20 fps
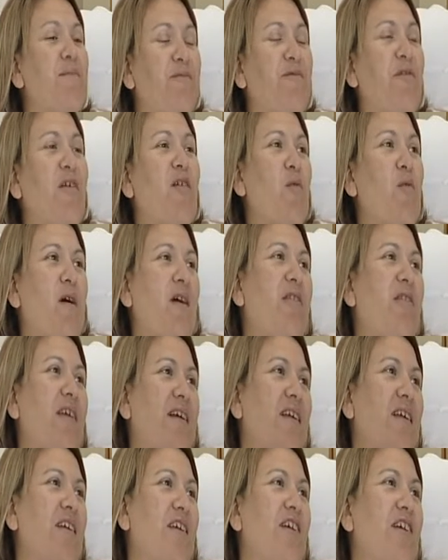Yeah, very well,
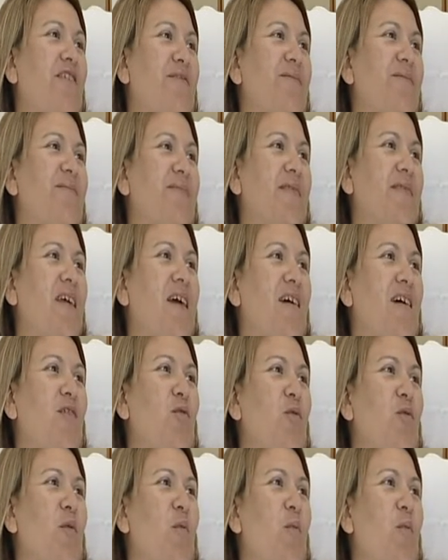thank you. Yeah,
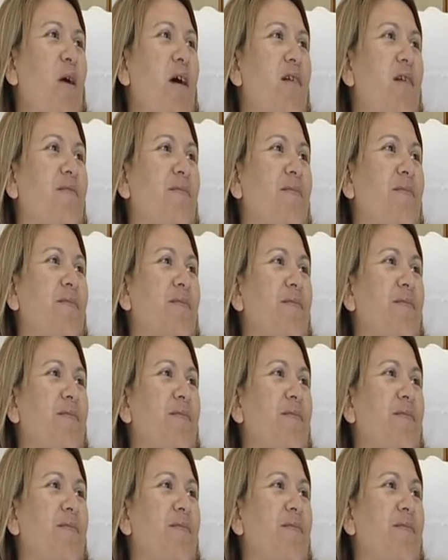it all went well.